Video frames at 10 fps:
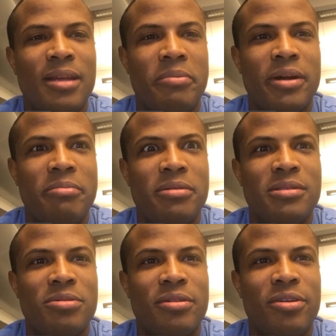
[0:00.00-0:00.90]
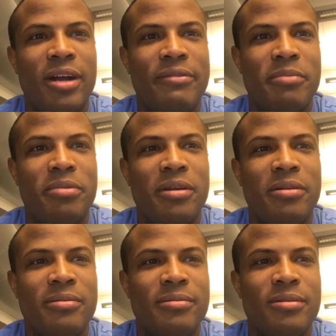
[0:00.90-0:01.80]
I'll probably put some sort of graphic below.
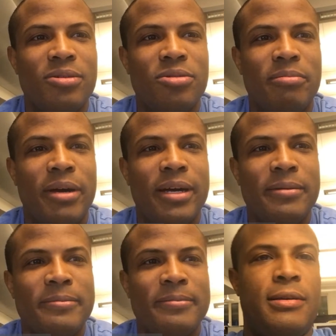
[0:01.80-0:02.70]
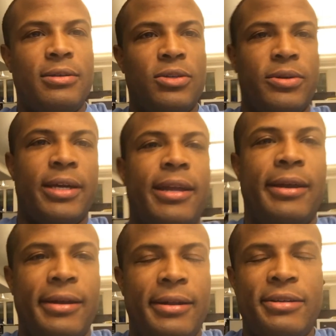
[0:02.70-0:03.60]
Cool, bye. So I got
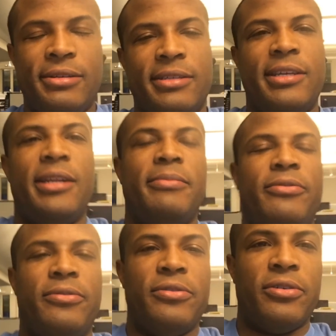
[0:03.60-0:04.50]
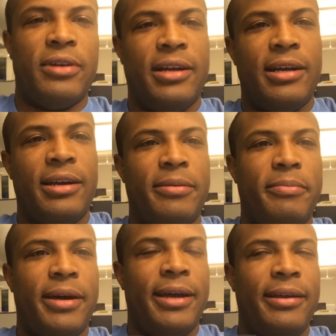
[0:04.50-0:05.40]
an initial setup for
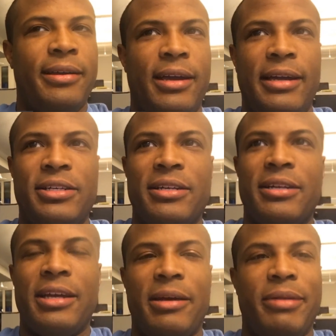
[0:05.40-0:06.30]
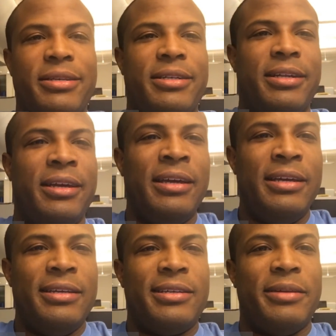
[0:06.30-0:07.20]
my agent. I basically
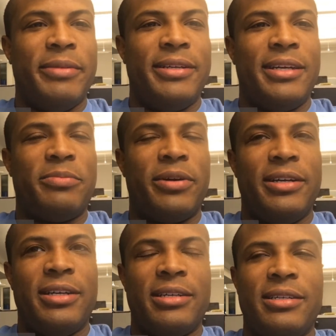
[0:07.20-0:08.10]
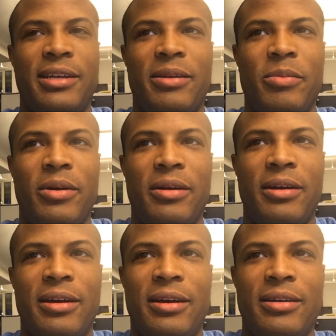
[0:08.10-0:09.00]
set up my test project in
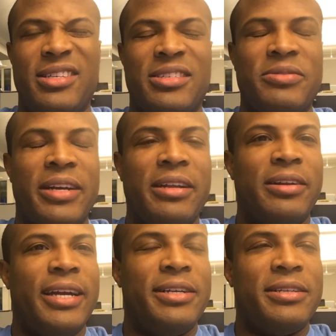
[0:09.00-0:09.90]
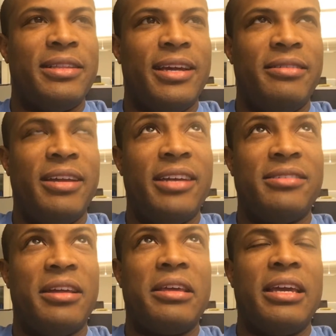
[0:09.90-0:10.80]
just a regular agent that has
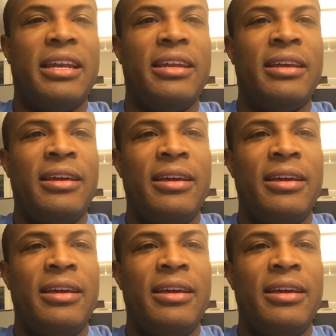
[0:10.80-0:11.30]
nothing in it.